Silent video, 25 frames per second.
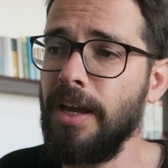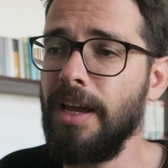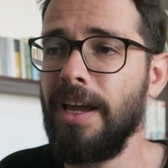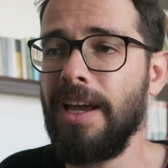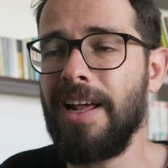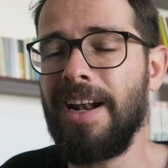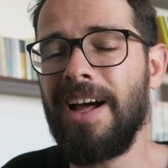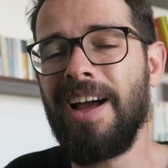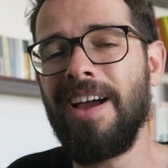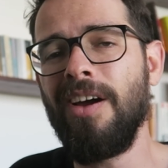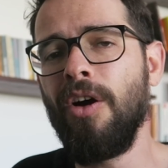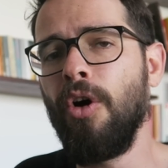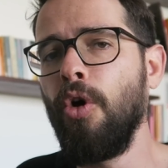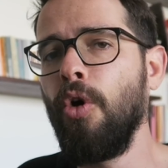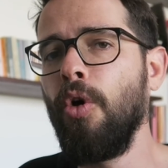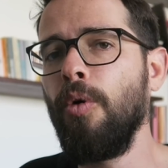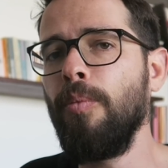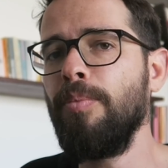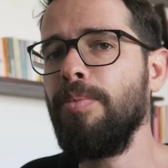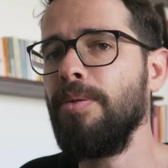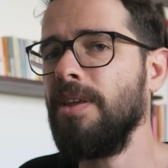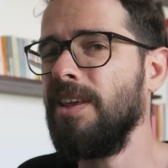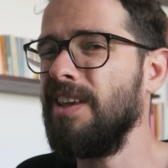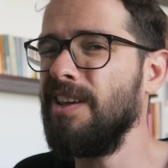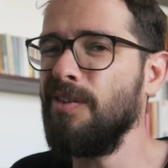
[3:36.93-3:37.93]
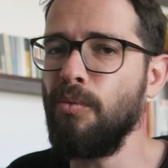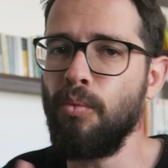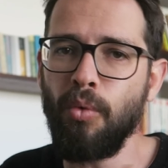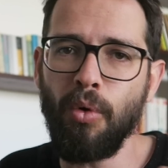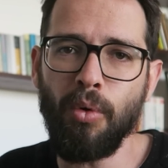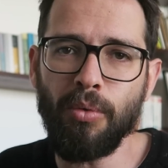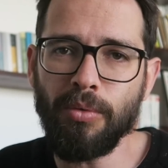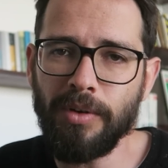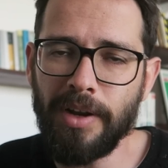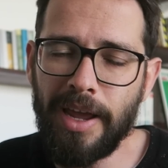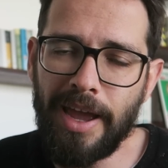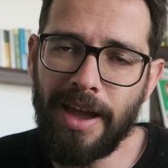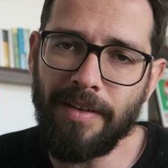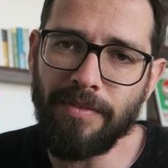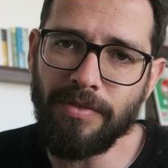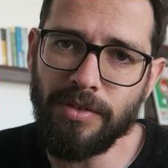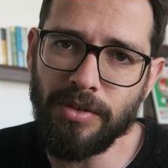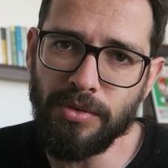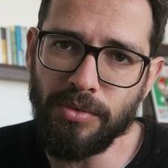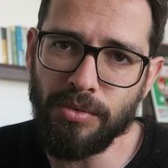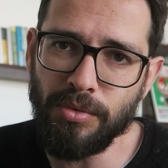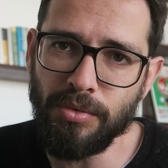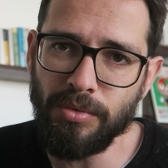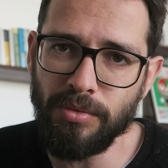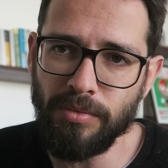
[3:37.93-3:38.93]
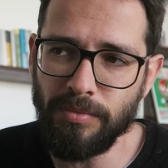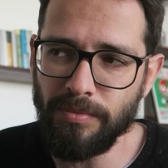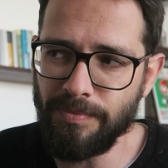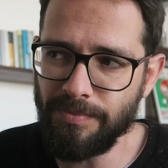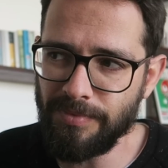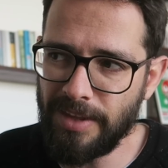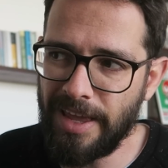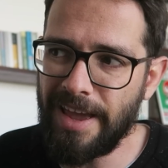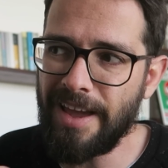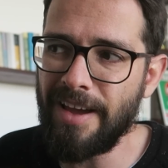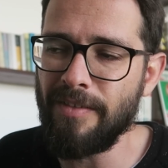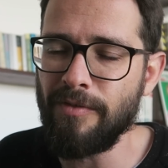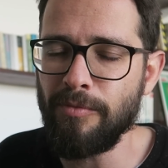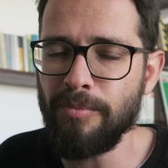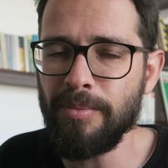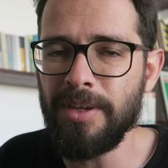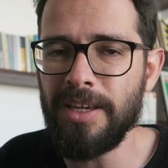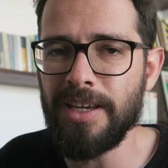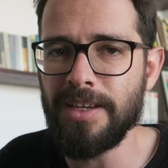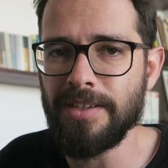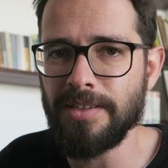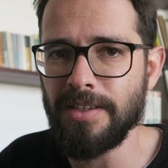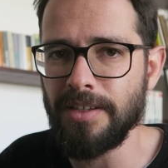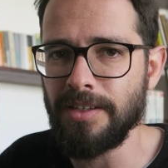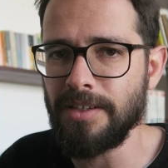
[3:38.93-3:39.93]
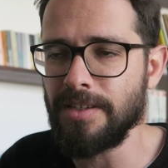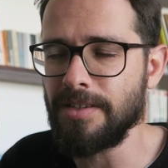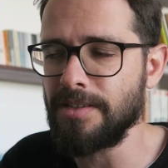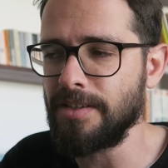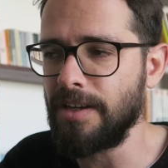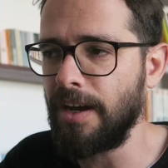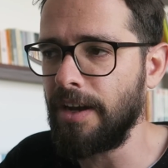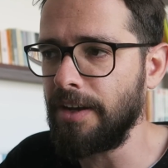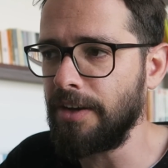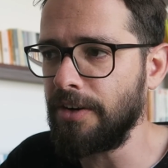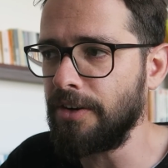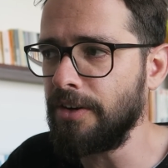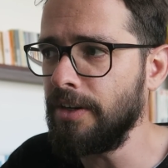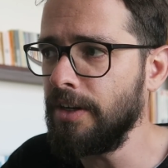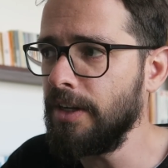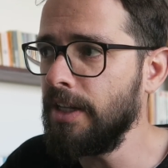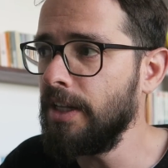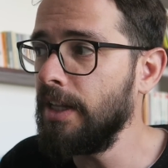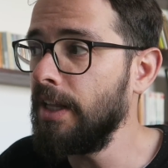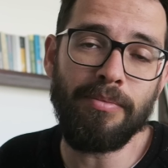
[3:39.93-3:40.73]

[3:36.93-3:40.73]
And I hope he won't have to have me as a designer